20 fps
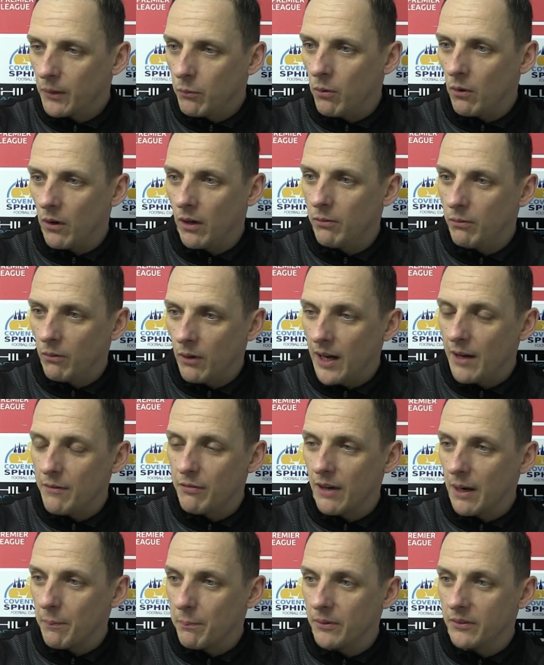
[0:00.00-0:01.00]

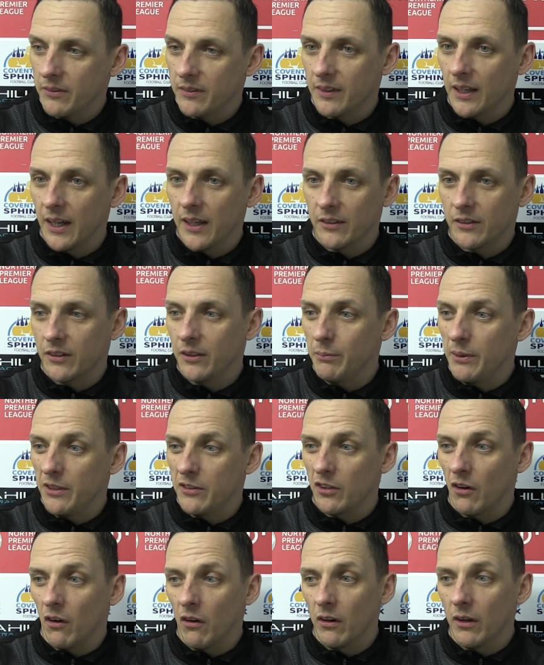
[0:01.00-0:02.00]
whatever happens today, it's going to be
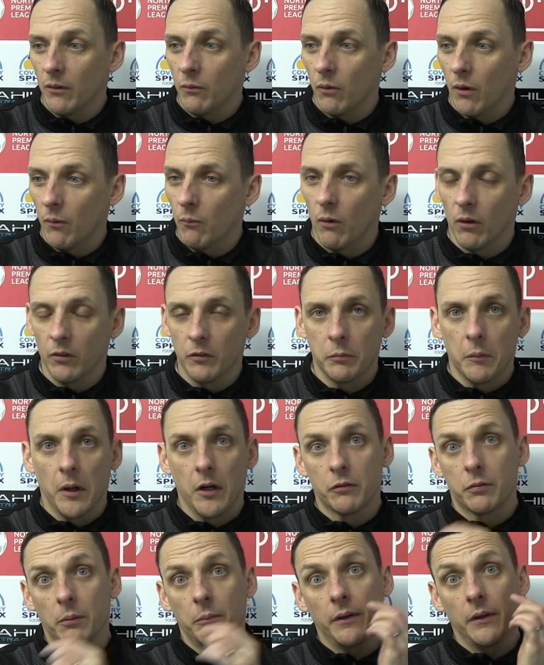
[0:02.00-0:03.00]
tight, and 1-1's
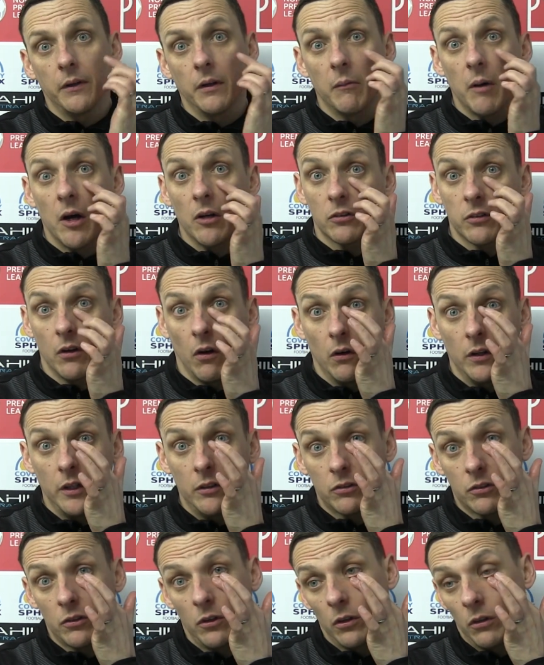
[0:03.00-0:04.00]
most probably the most likely
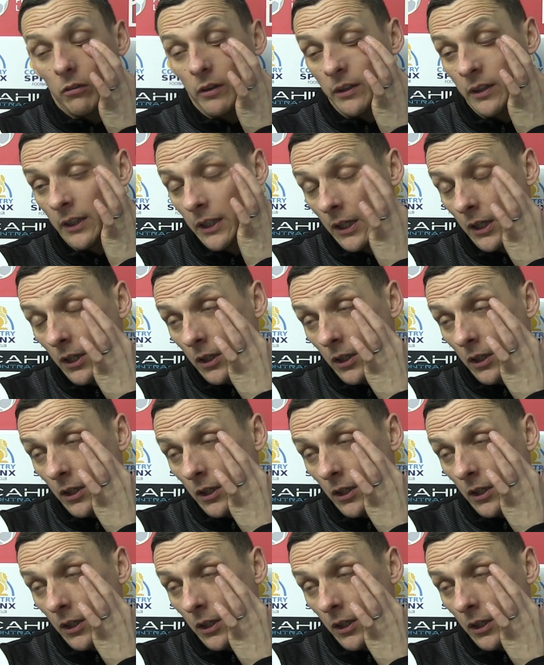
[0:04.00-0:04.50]
scoring,